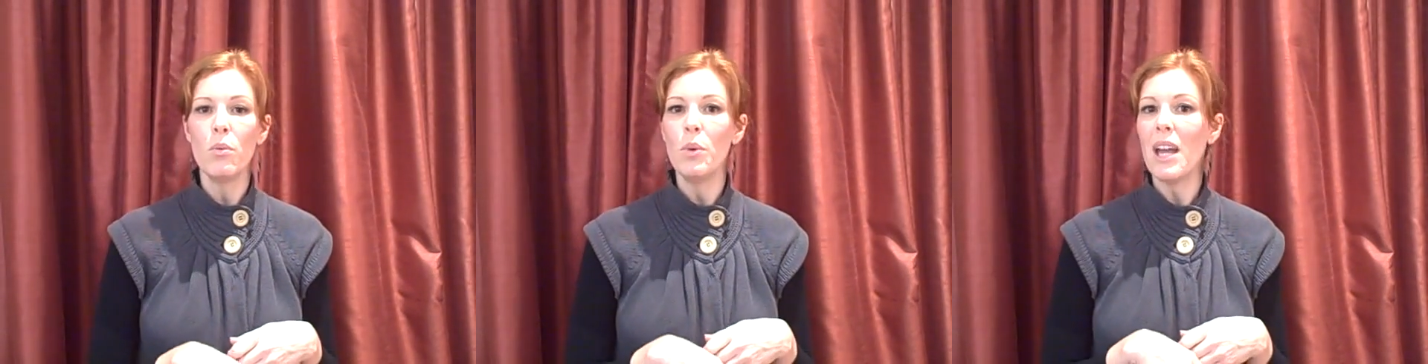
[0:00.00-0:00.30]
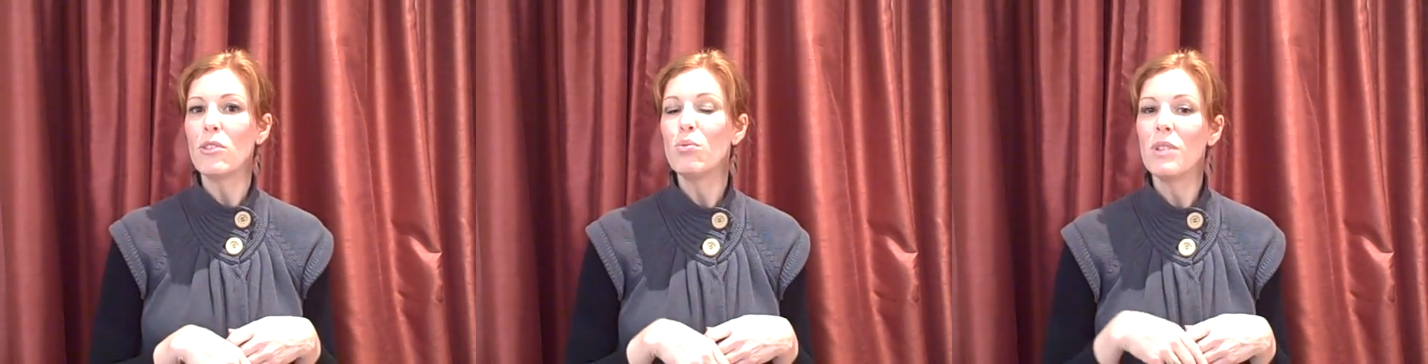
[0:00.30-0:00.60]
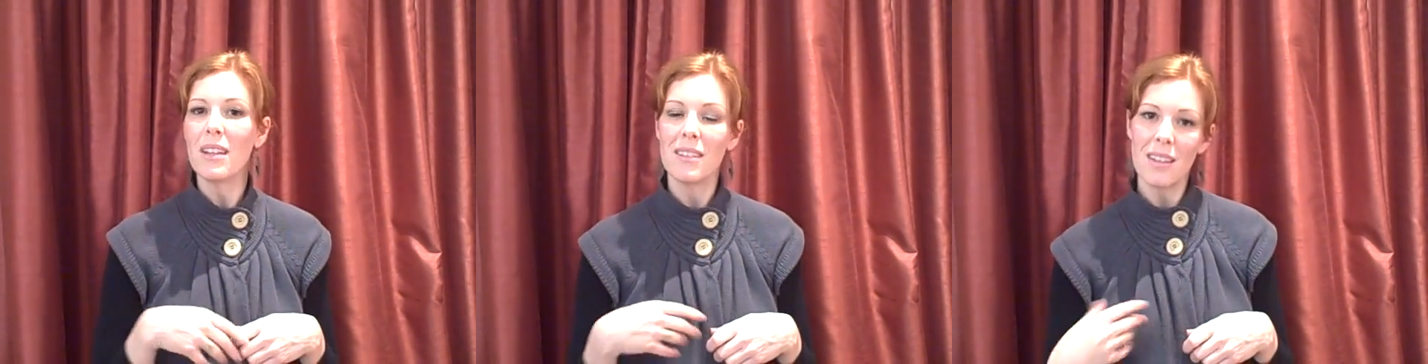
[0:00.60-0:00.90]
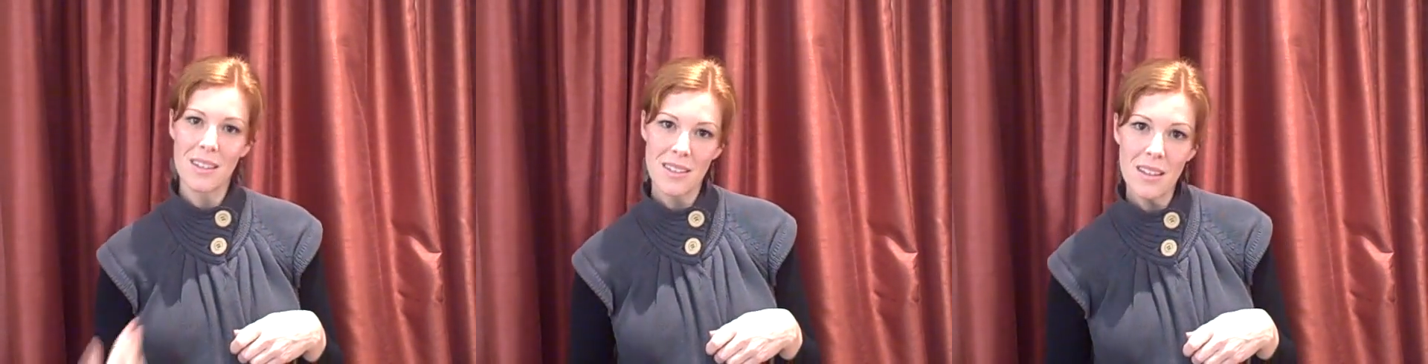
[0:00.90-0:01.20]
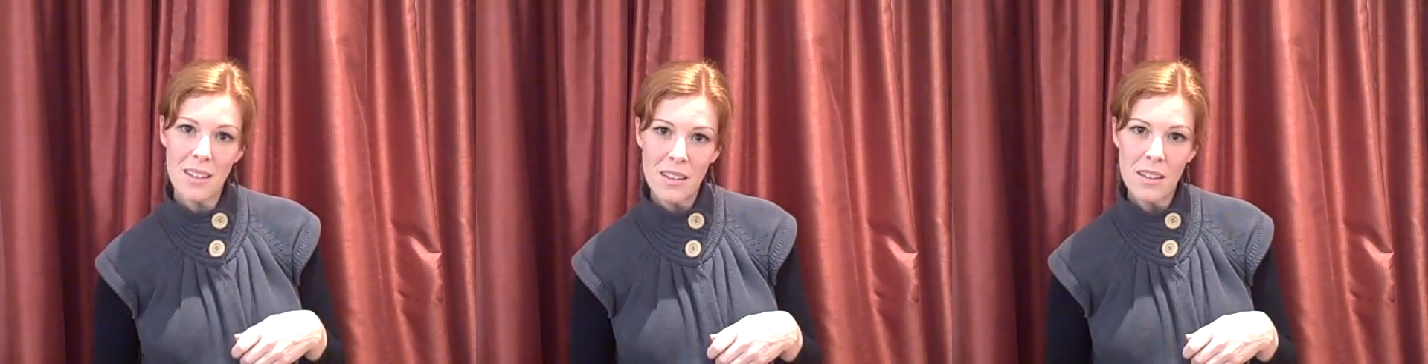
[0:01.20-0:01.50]
We had to take a taxi
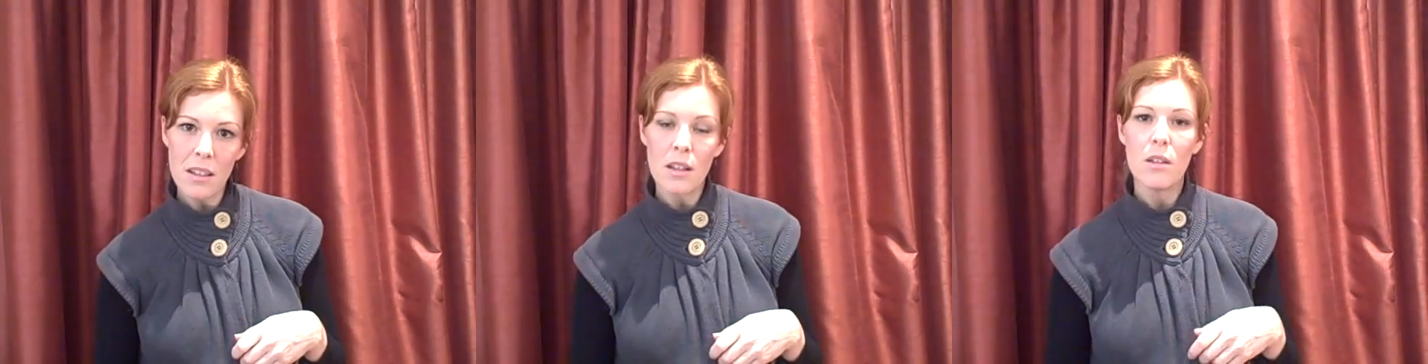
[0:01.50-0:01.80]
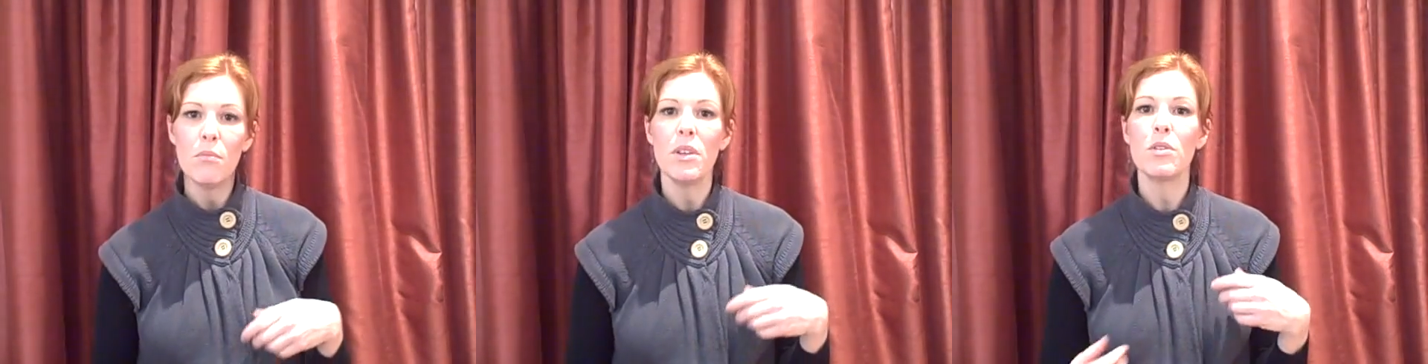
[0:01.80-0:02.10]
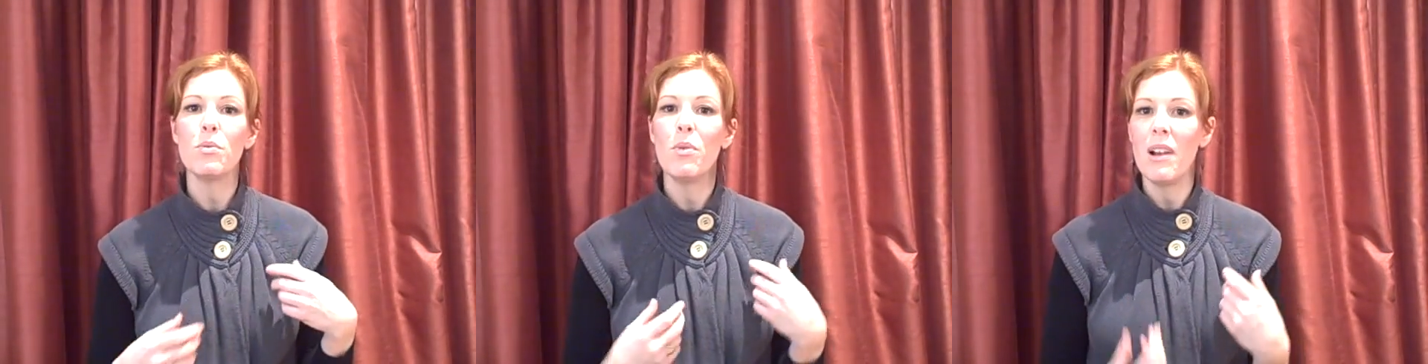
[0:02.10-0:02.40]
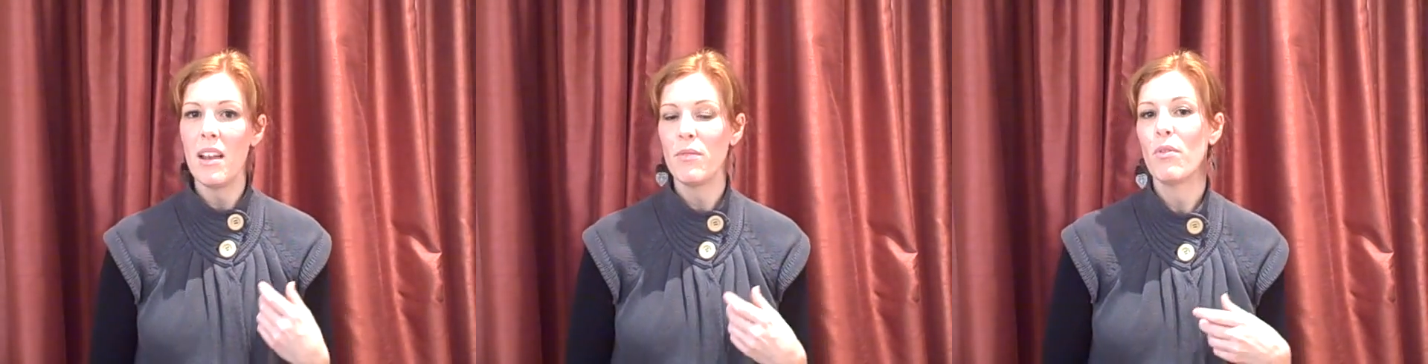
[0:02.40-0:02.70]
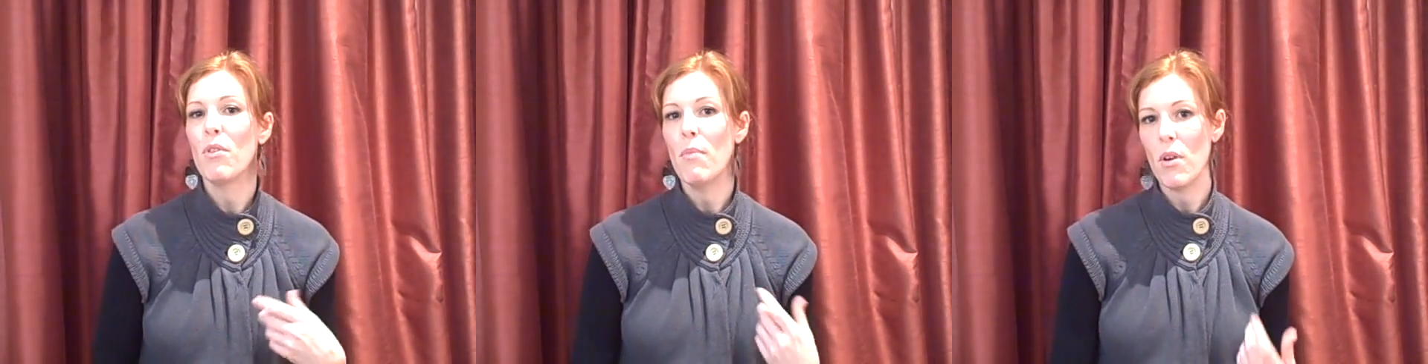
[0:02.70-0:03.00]
because we were late for
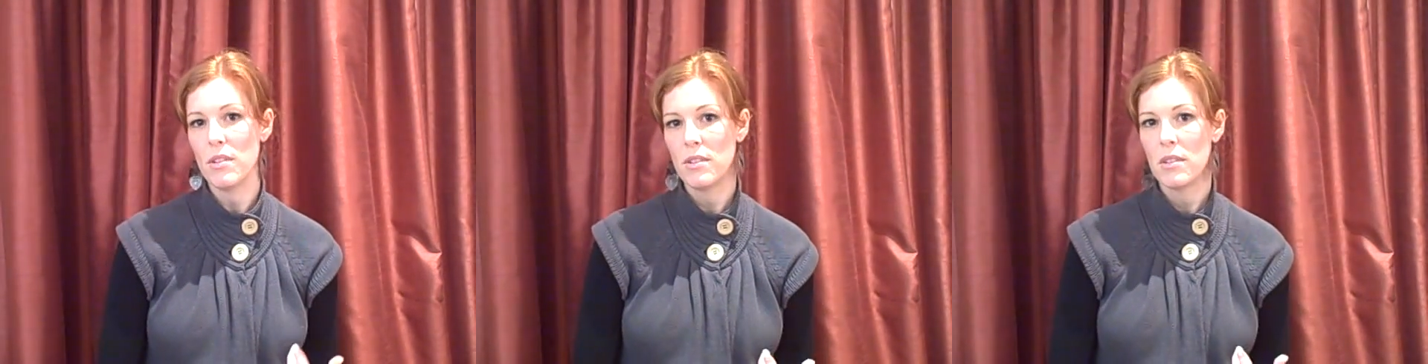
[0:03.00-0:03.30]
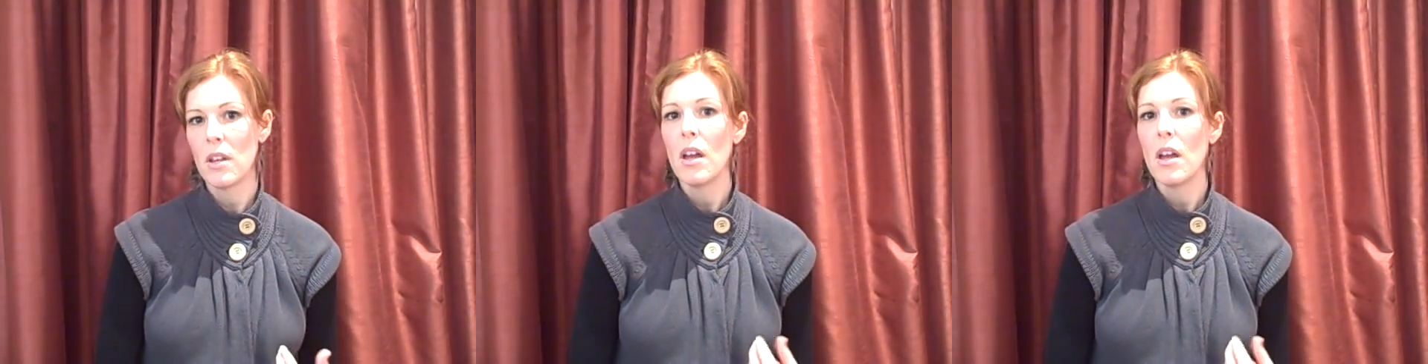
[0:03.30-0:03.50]
the bus.